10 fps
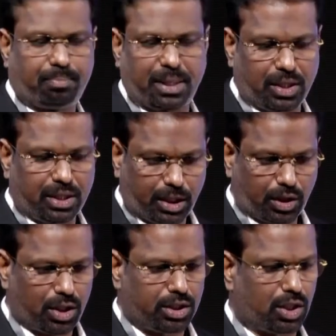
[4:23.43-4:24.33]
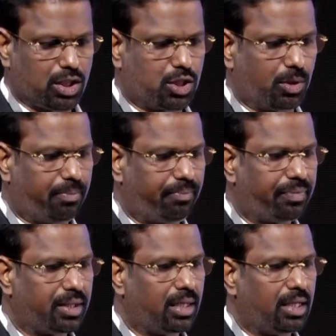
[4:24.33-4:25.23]
particular technology also.
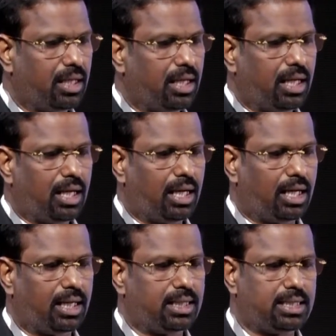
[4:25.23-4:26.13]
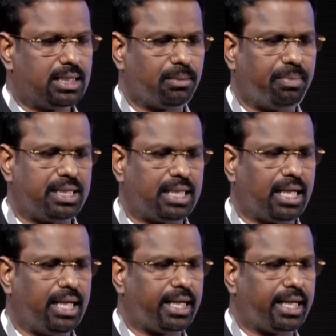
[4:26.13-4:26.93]
This is basically a